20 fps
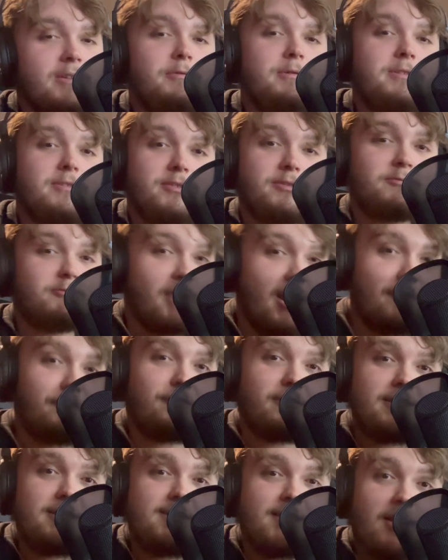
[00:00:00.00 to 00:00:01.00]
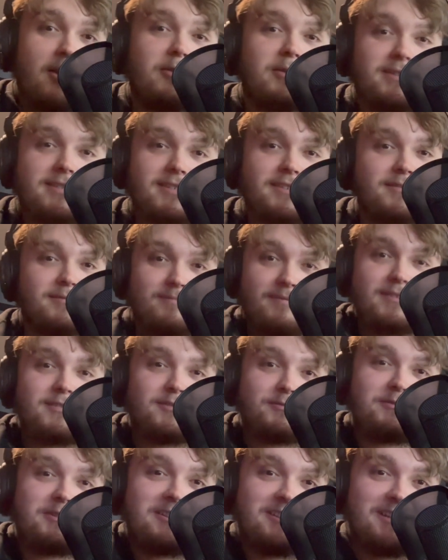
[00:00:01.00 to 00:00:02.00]
which rightfully so. It's a
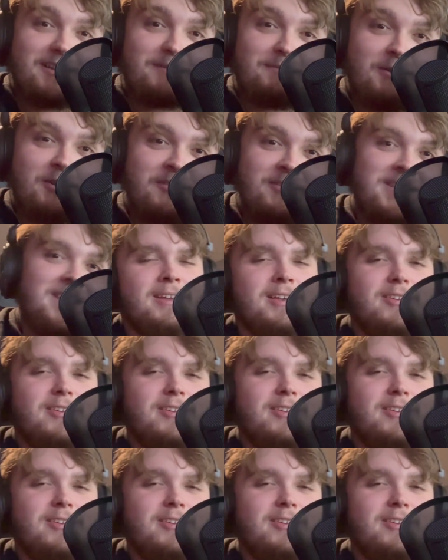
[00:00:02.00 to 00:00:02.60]
really good movie.